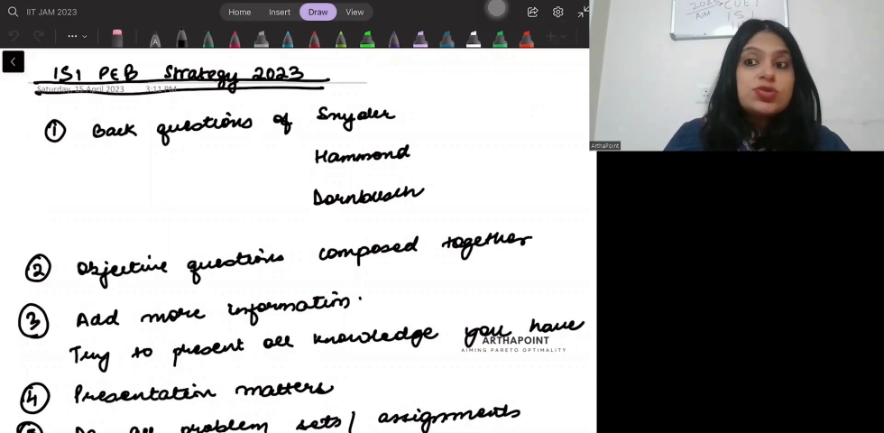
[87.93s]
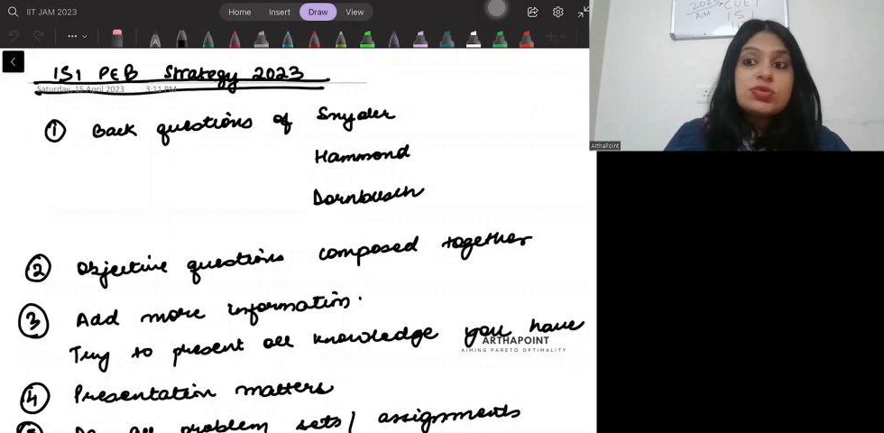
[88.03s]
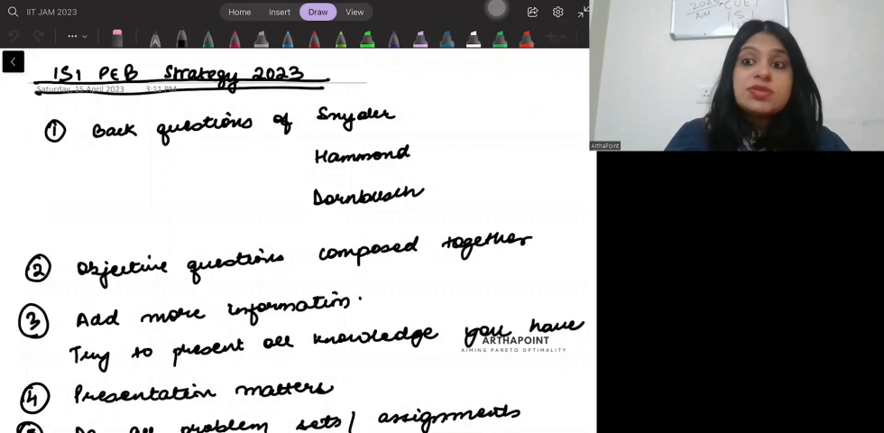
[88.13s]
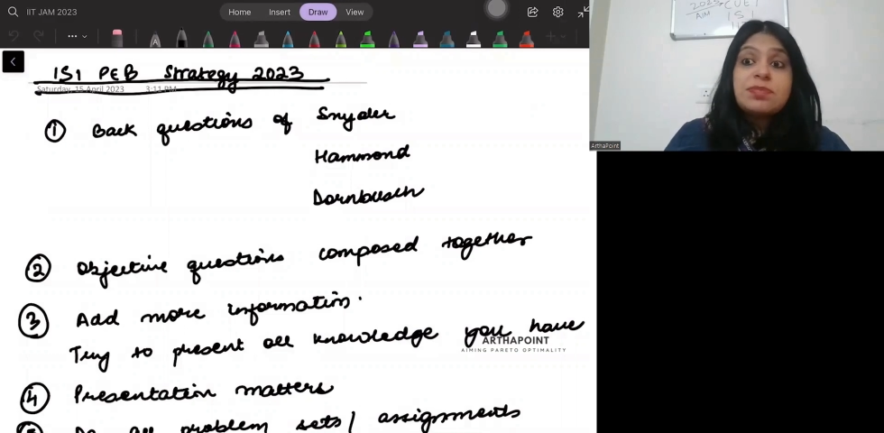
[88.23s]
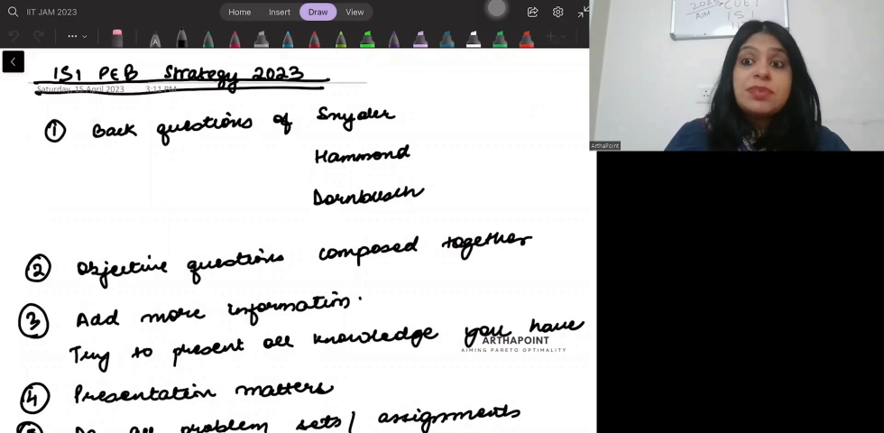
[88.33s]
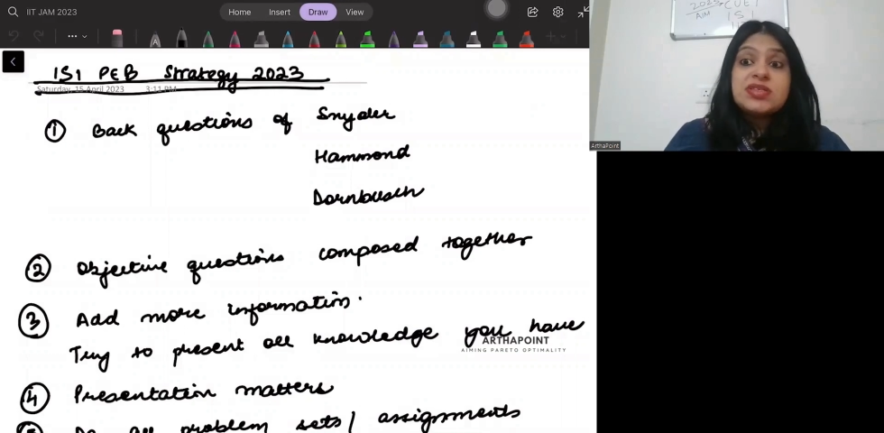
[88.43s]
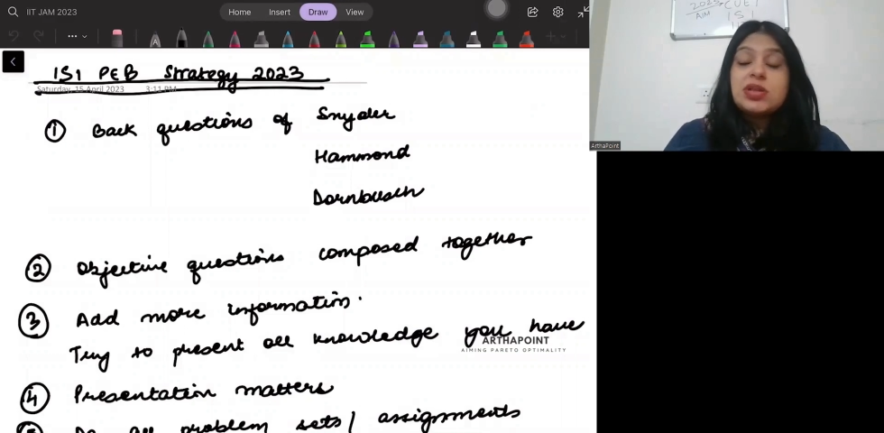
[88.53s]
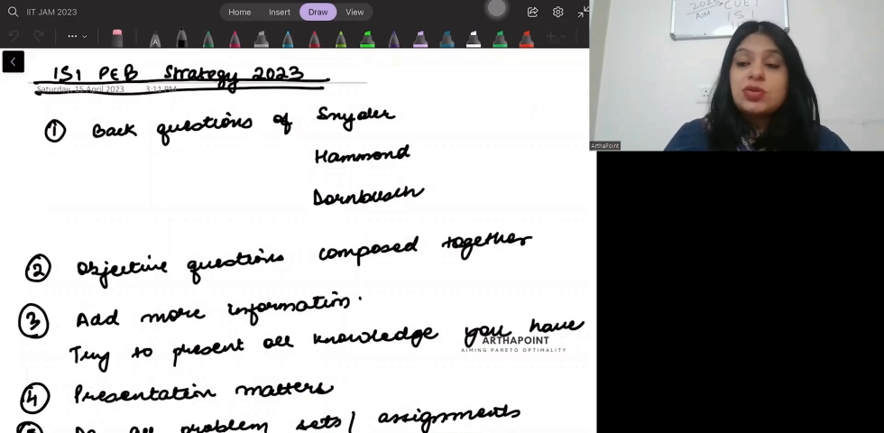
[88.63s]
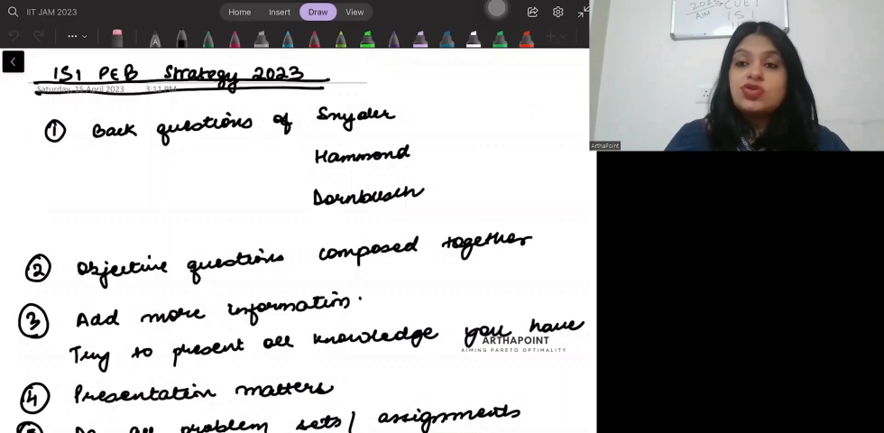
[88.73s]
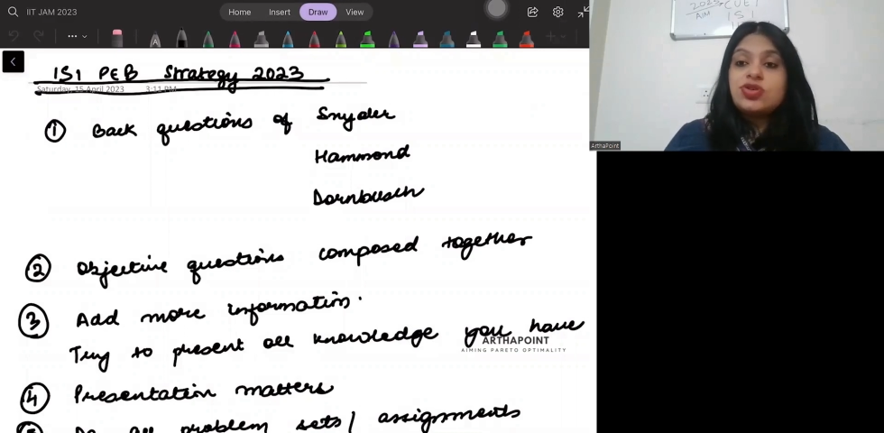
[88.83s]
which was a
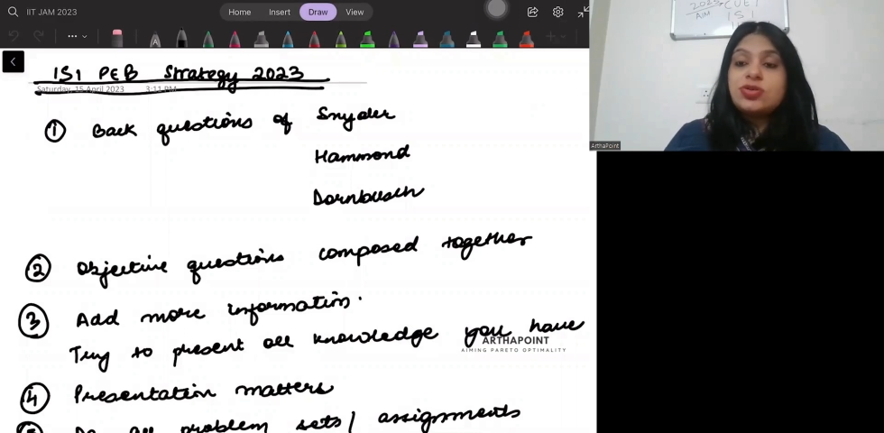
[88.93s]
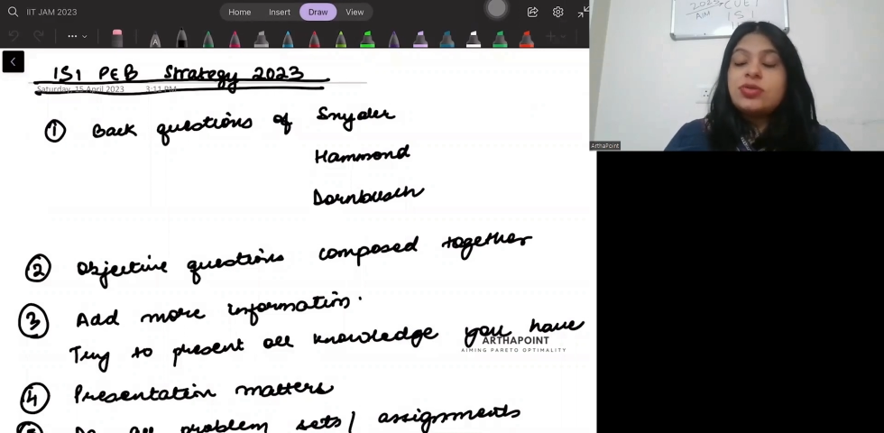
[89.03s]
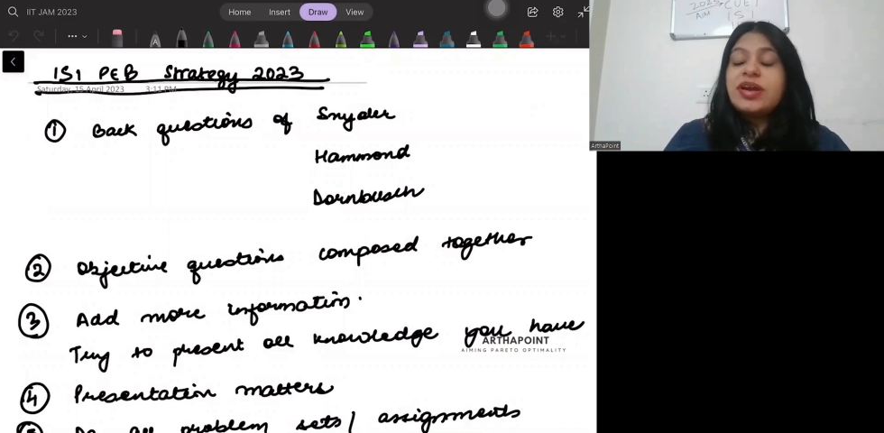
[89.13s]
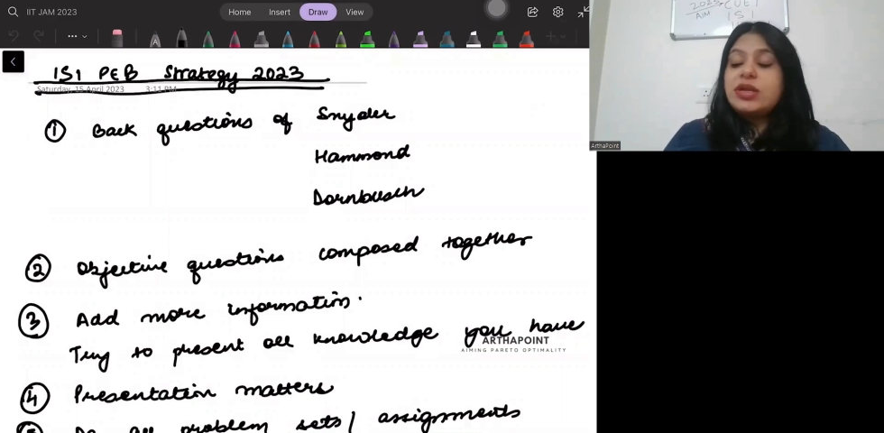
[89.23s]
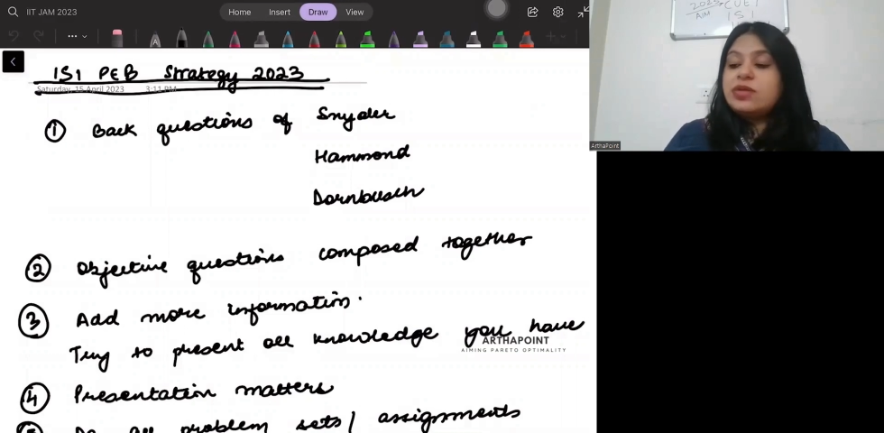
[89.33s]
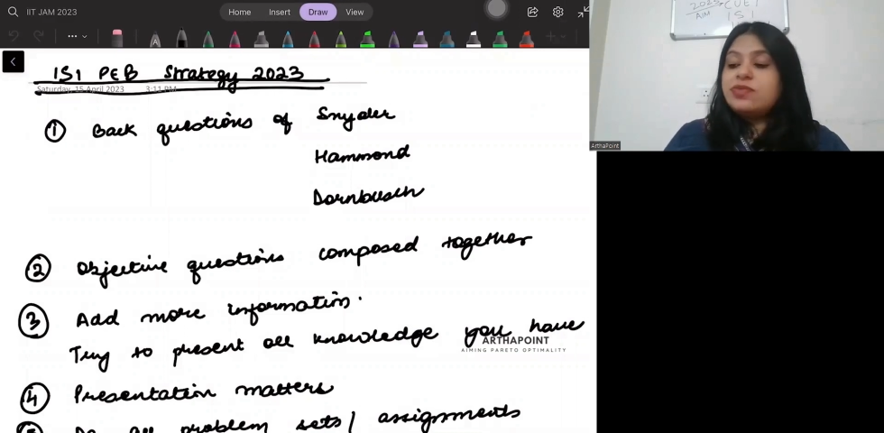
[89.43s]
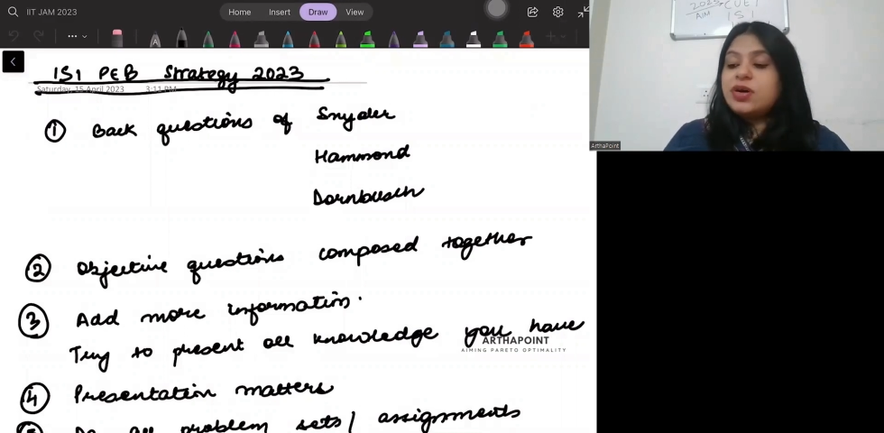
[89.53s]
puzzle question, right?